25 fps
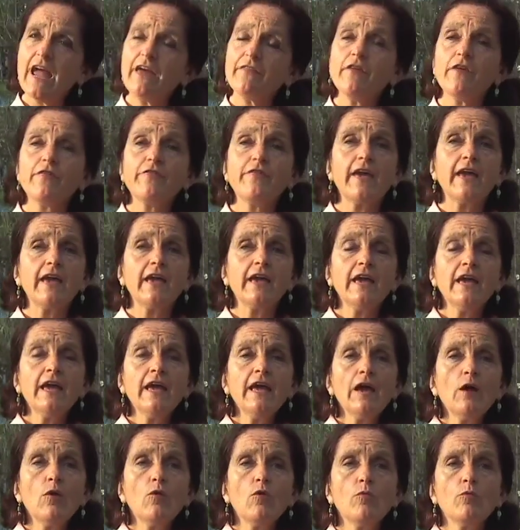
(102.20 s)
and that they,
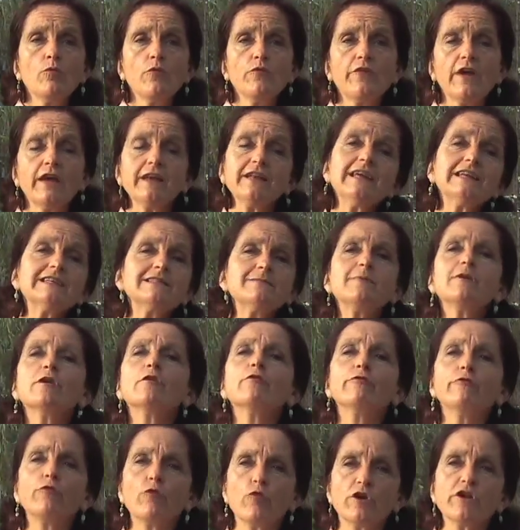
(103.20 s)
they need to be
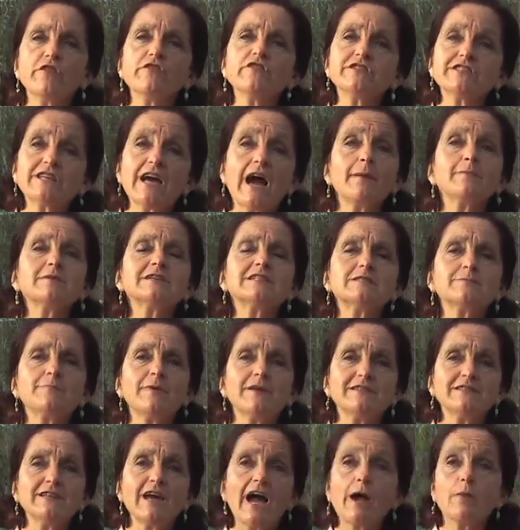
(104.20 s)
afforded the time to
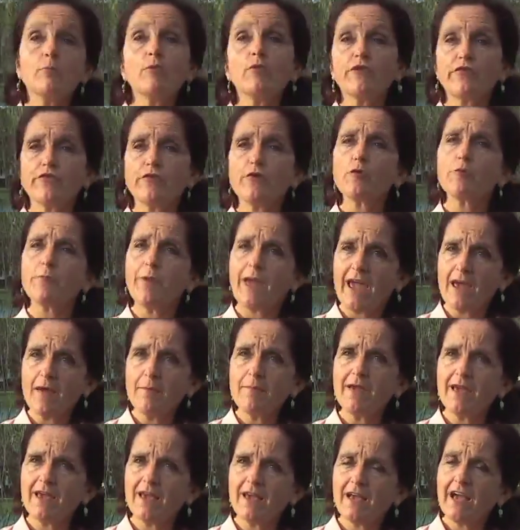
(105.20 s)
spend time with their
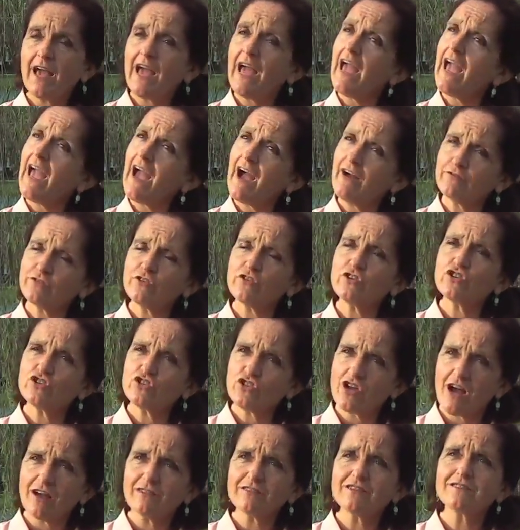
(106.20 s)
baby after the
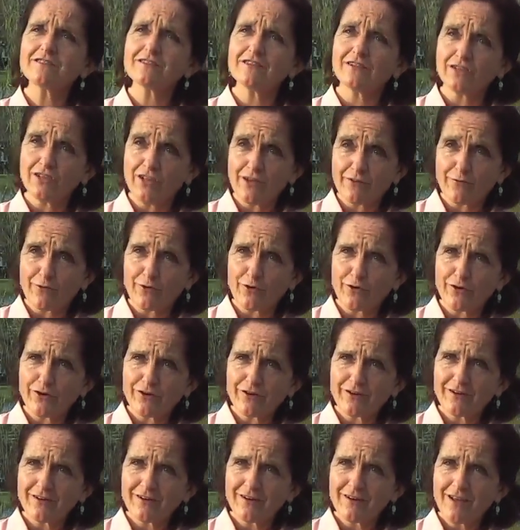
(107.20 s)
child is delivered.
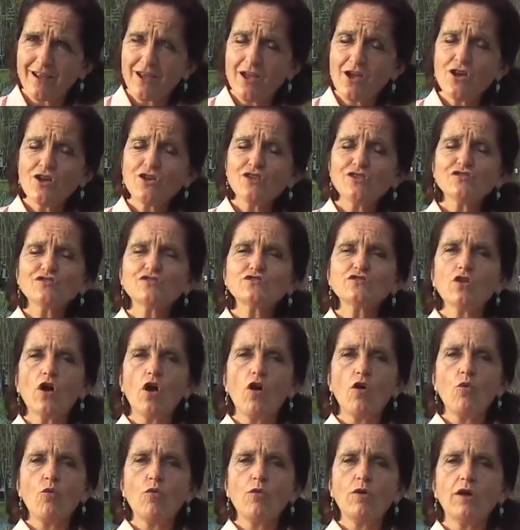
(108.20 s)

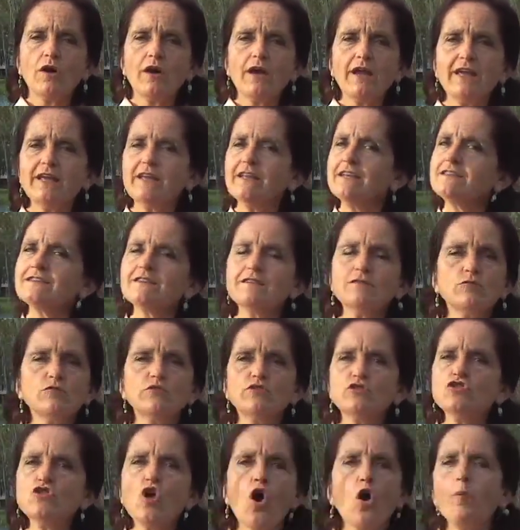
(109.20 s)
So it
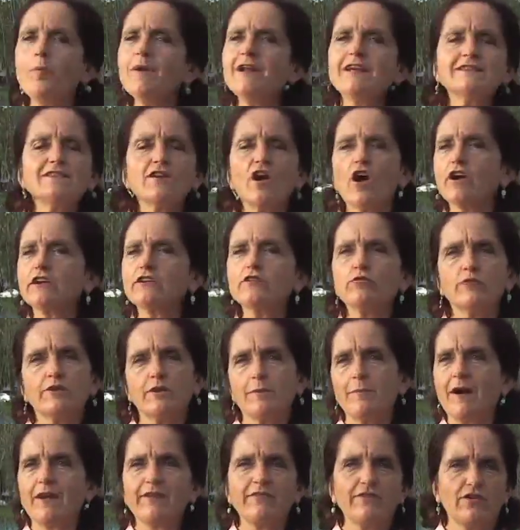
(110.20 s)
isn't, nobody's arguing
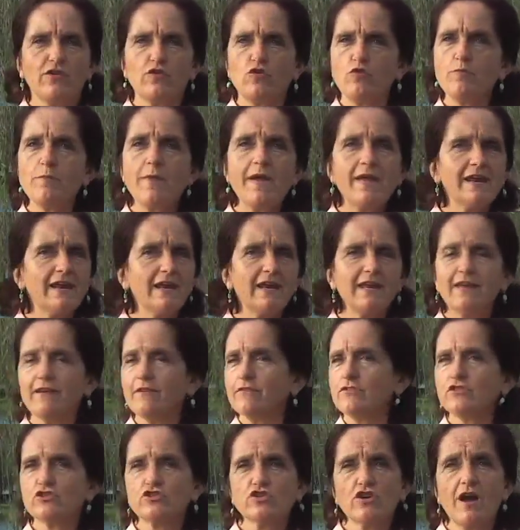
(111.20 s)
about the humanity
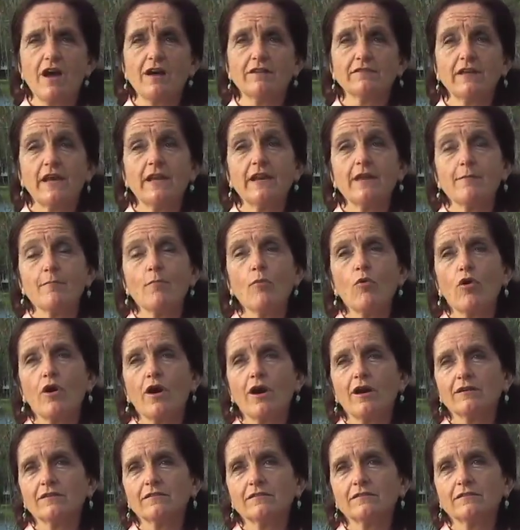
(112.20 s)
of the child
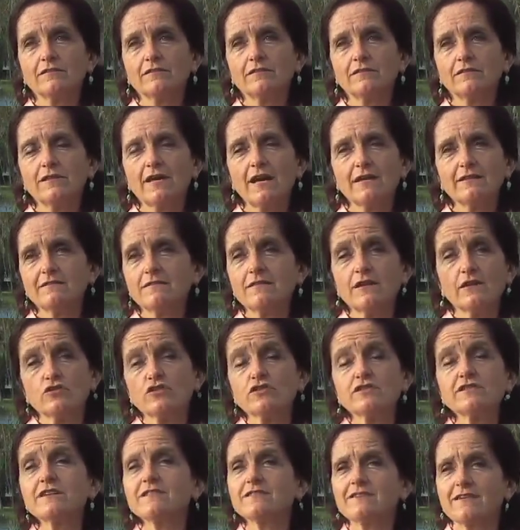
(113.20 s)
anymore. That, that
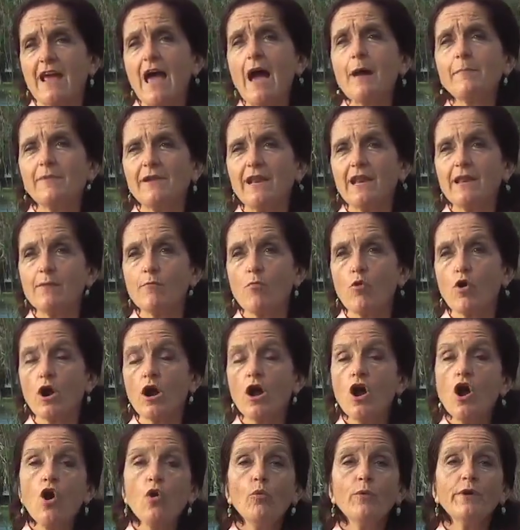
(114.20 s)
just doesn't happen anymore.
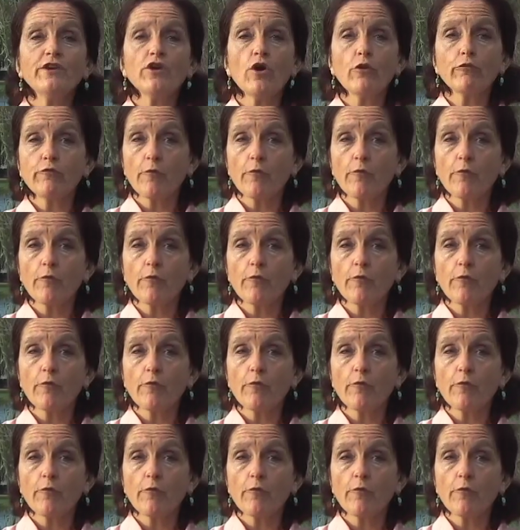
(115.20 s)
We know